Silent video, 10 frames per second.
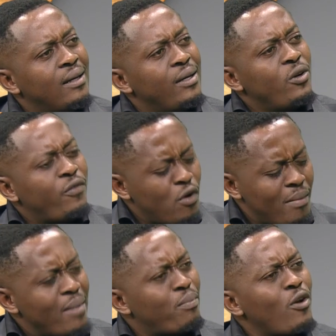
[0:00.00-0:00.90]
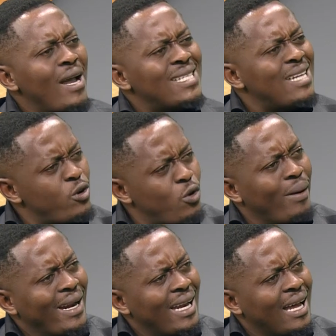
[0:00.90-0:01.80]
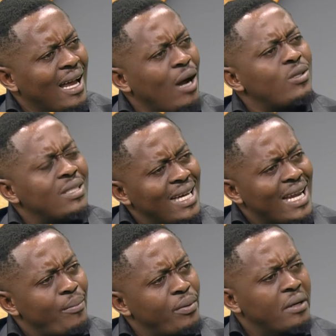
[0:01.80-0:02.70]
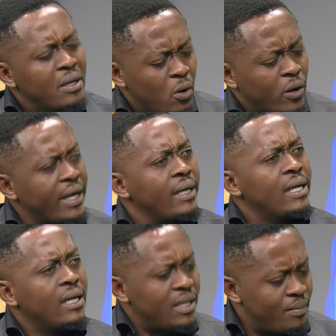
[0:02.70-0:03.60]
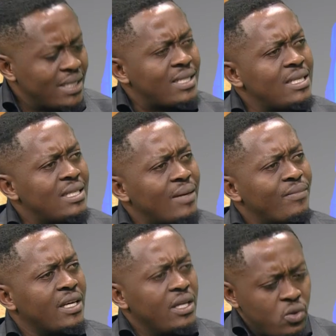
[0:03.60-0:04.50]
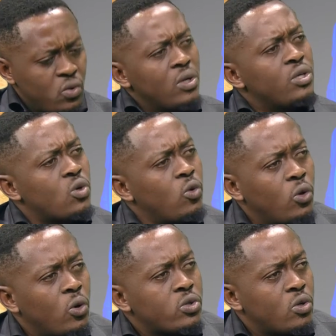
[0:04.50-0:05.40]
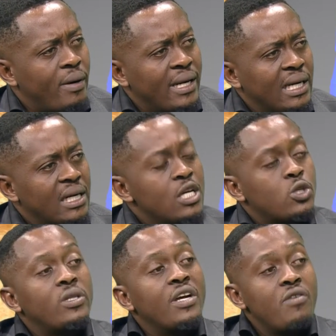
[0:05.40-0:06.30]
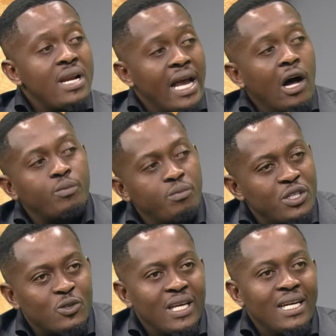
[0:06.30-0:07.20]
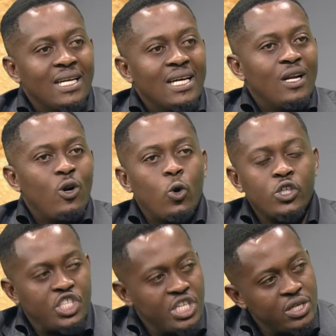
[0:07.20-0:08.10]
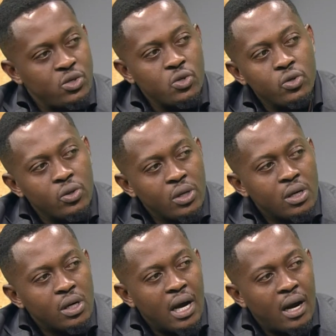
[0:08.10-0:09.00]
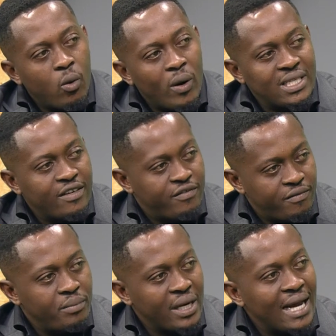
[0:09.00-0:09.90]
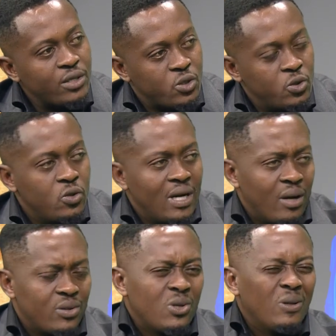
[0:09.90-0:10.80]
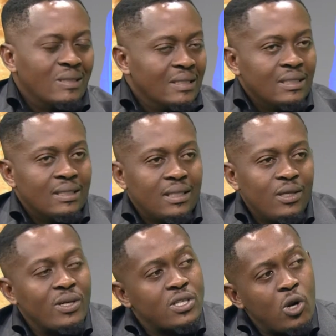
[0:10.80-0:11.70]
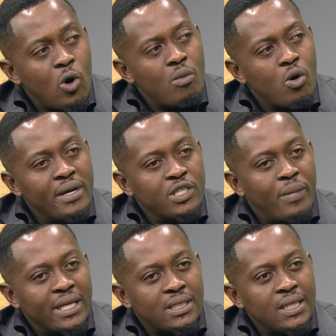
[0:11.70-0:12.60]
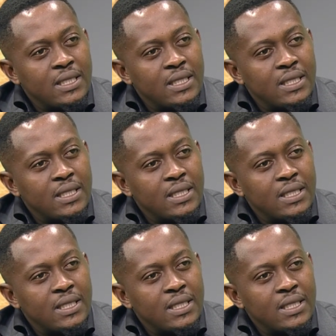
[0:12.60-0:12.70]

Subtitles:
your former employer is now your partner. How did that happen? Okay, they must see something in you, so we'll also partner. So they really helped me to then launch into what I've begun to do now. So it was a low moment, but